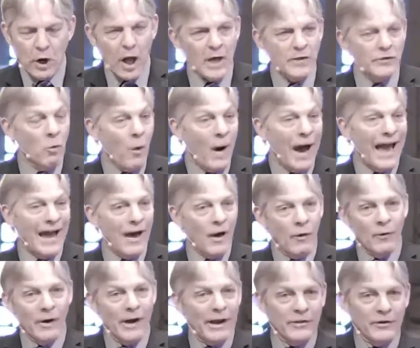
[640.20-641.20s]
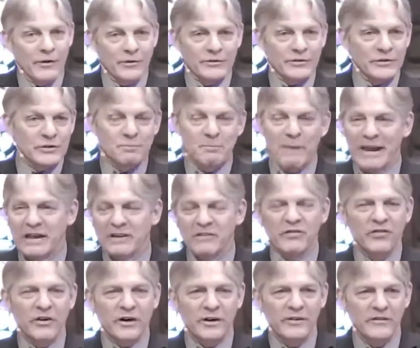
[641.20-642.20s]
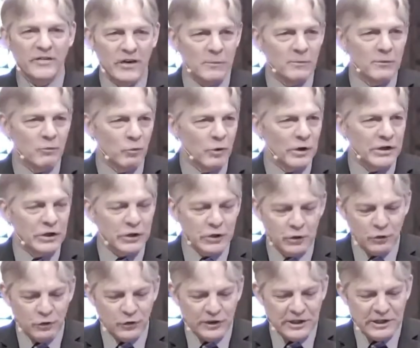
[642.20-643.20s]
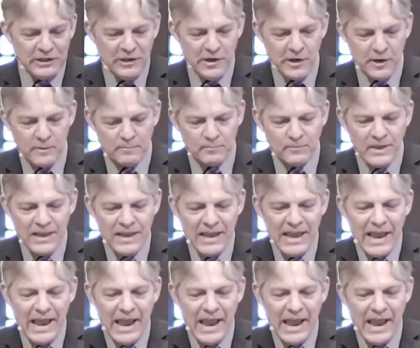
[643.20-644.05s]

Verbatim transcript: But all the while, while they're just making fun of him and ridiculing him,